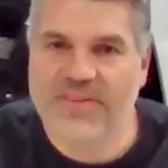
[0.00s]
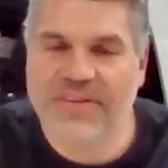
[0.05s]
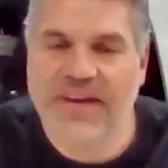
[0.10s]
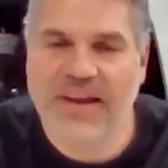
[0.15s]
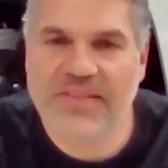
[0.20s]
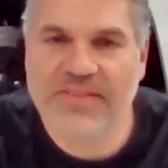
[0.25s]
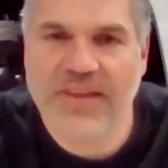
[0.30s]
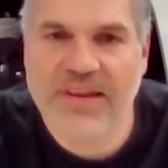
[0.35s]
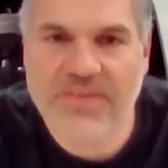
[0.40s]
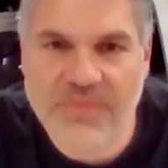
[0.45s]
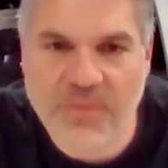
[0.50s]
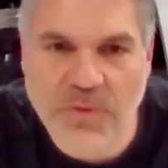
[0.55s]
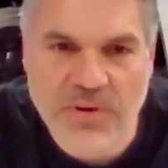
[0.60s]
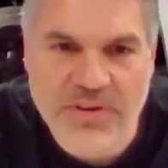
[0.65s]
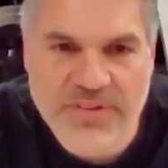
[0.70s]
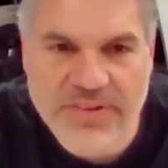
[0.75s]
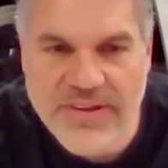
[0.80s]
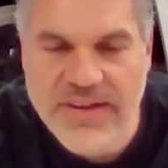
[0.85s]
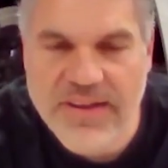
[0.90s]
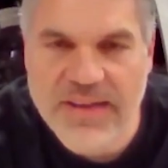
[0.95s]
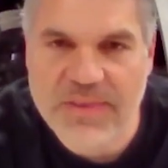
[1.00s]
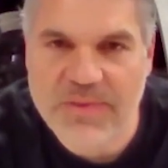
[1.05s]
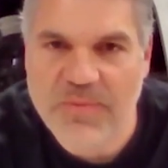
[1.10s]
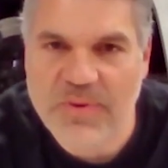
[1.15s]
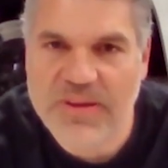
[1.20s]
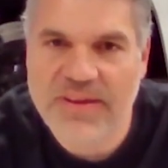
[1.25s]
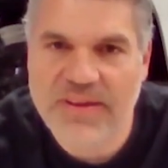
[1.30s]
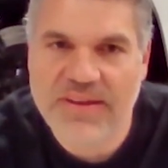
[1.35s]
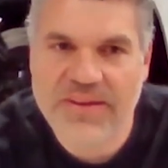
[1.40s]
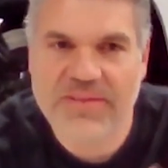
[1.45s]
That's like 14.
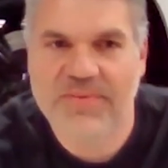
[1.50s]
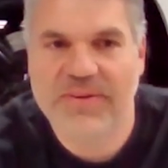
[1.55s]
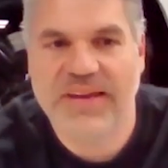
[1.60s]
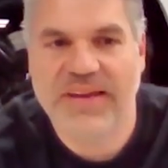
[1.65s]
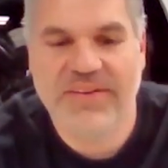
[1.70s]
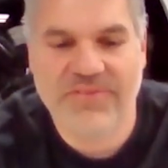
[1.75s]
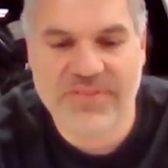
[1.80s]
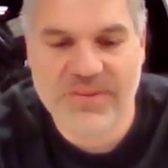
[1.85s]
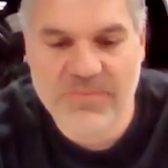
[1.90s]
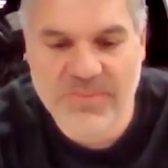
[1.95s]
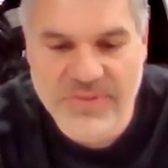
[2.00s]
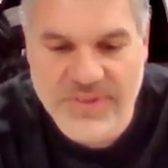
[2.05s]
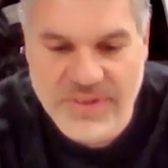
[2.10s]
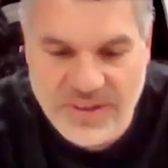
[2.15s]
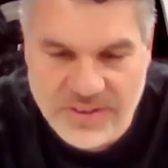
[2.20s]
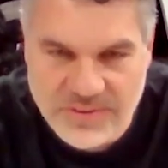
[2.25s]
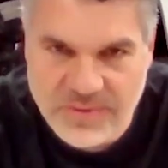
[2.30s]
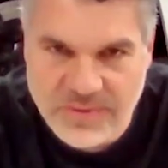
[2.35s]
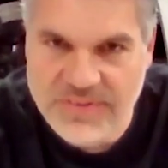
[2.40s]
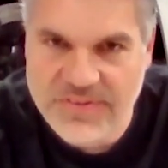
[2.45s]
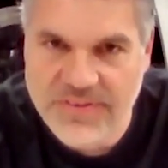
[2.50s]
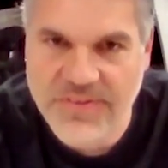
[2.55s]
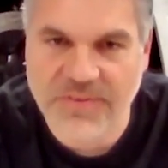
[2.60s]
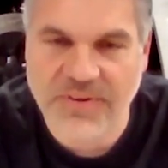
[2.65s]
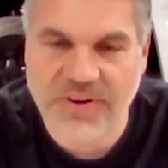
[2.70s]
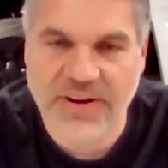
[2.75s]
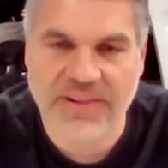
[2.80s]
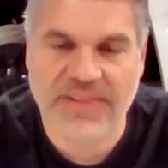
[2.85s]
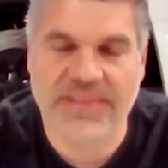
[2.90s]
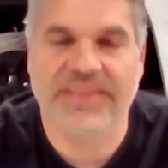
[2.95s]
We have some sales once in a
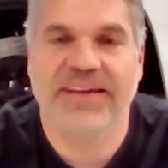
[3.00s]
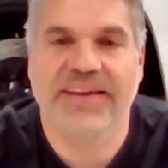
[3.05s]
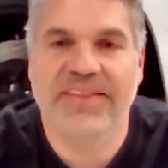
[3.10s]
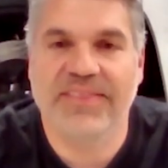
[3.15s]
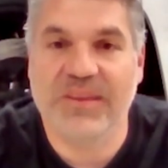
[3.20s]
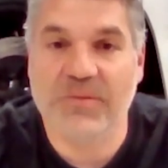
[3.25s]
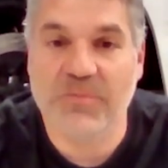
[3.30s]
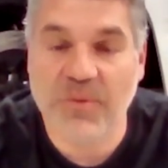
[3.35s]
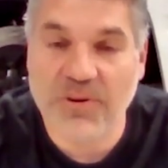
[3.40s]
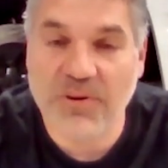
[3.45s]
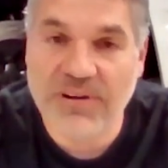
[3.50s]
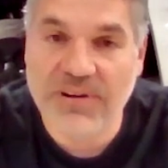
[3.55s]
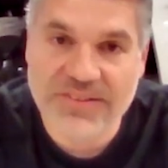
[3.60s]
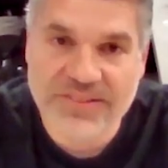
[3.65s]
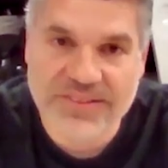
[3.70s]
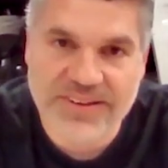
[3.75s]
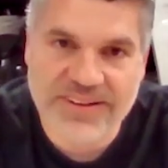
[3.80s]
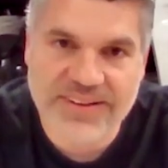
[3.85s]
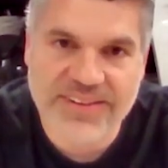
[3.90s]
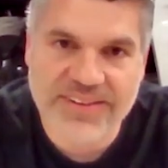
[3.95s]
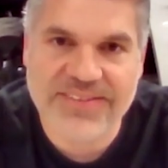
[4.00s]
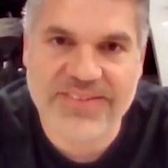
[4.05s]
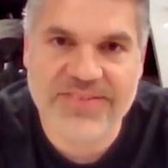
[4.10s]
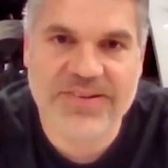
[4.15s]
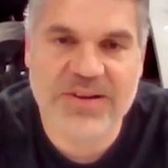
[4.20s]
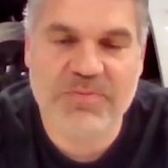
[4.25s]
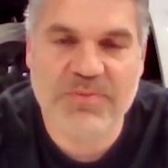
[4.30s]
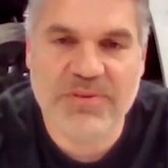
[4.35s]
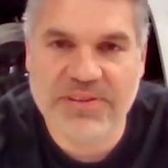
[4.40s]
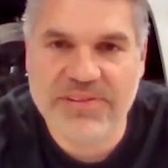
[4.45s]
while. The more I sell, the
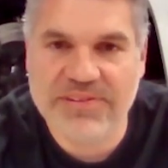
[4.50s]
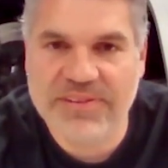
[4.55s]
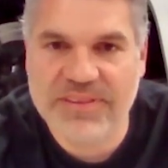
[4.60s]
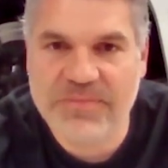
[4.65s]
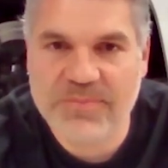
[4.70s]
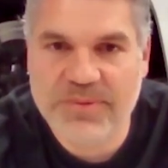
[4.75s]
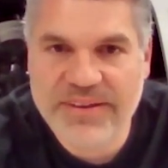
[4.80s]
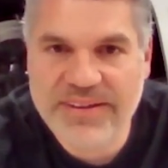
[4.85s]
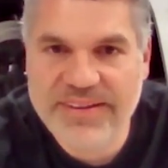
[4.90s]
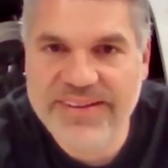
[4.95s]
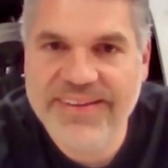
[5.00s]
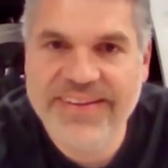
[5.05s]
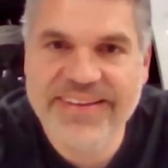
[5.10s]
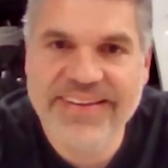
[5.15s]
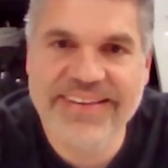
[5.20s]
cheaper they're going to be.